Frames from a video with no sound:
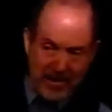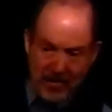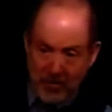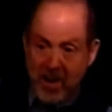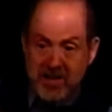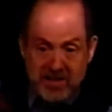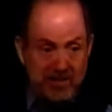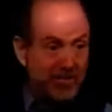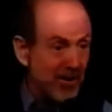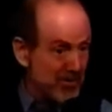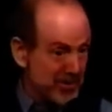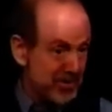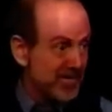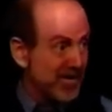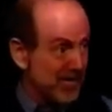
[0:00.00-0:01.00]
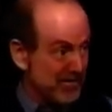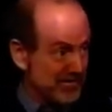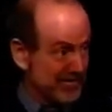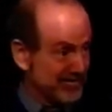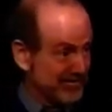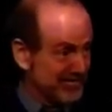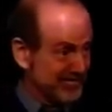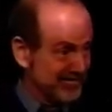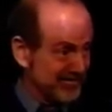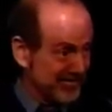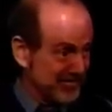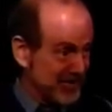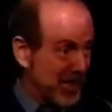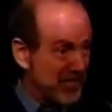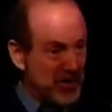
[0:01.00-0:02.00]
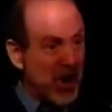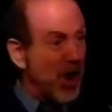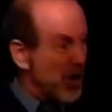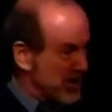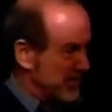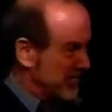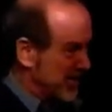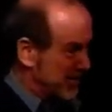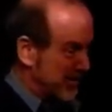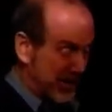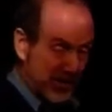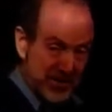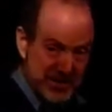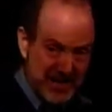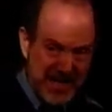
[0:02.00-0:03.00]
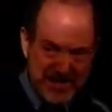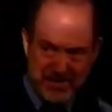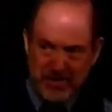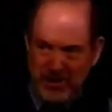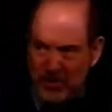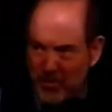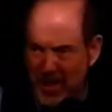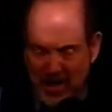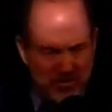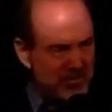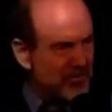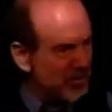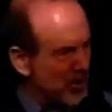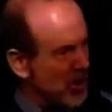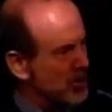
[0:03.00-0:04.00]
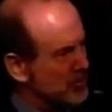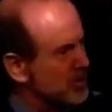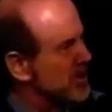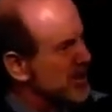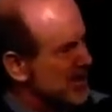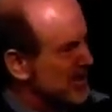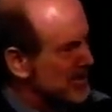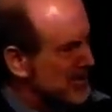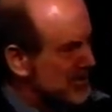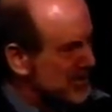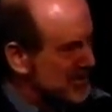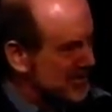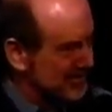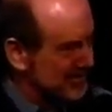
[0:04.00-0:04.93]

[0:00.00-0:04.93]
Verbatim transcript: Makes the bones grow. You haven't heard of it because it hasn't been around for a hundred years.